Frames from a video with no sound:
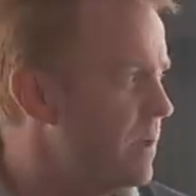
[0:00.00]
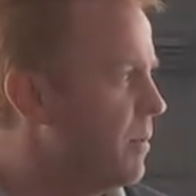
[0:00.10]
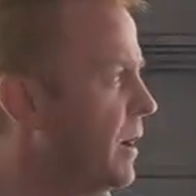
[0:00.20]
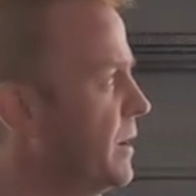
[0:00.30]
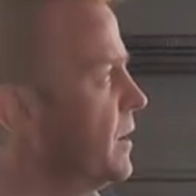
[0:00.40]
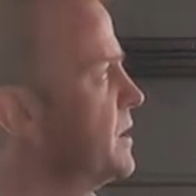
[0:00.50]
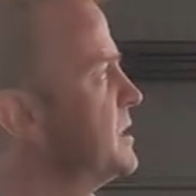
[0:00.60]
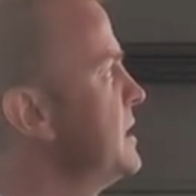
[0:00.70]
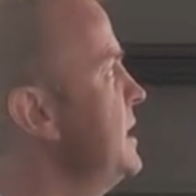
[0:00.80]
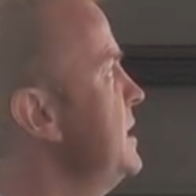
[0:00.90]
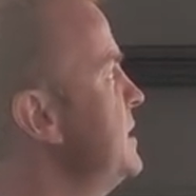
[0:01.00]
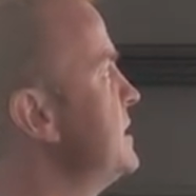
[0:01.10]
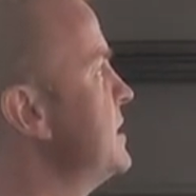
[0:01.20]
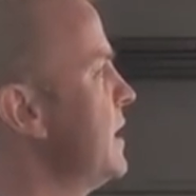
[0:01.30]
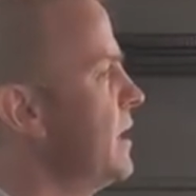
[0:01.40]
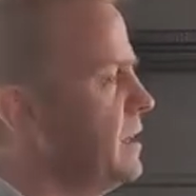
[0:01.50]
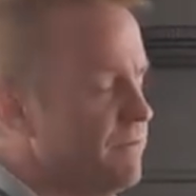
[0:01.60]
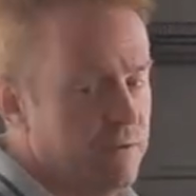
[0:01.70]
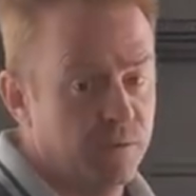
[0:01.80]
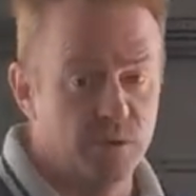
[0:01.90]
you might notice is,
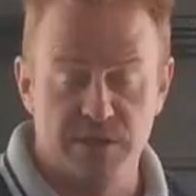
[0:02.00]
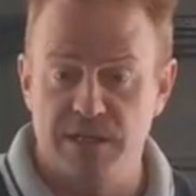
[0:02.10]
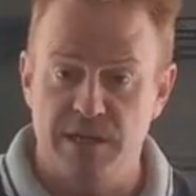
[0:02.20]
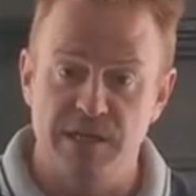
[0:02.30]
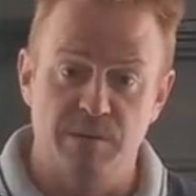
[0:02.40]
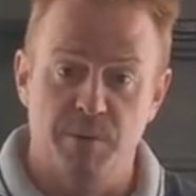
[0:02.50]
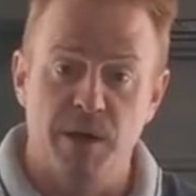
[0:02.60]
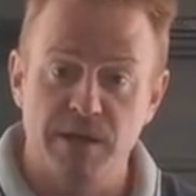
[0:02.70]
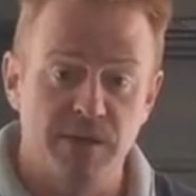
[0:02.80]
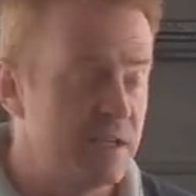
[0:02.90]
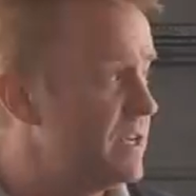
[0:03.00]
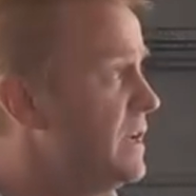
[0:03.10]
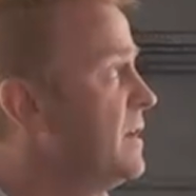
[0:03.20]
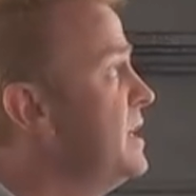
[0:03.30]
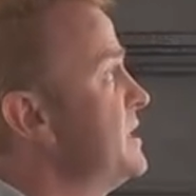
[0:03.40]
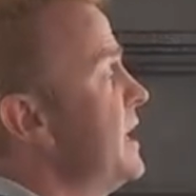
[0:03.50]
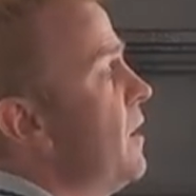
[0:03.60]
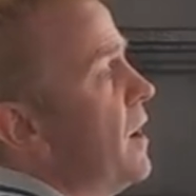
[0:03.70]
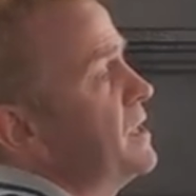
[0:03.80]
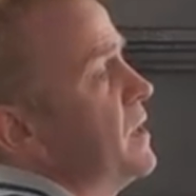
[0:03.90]
if you've looked into buying these, is
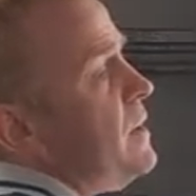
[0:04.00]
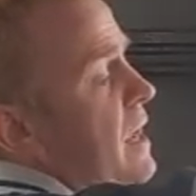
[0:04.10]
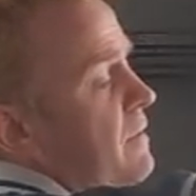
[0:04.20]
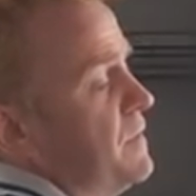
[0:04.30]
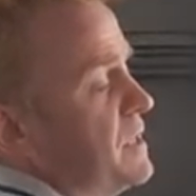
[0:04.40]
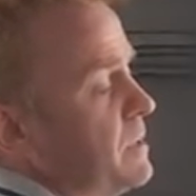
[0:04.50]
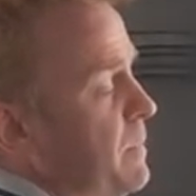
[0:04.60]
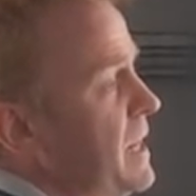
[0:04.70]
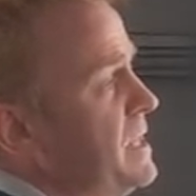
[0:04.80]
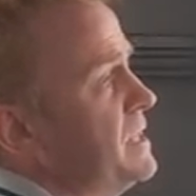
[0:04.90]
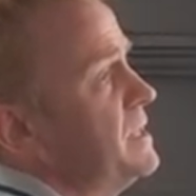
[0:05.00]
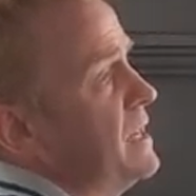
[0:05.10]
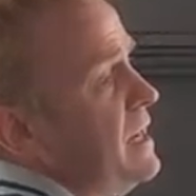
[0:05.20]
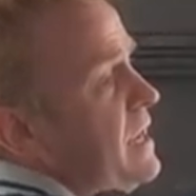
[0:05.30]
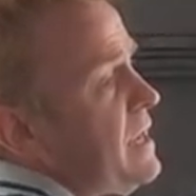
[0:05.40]
that I don't have the spacers in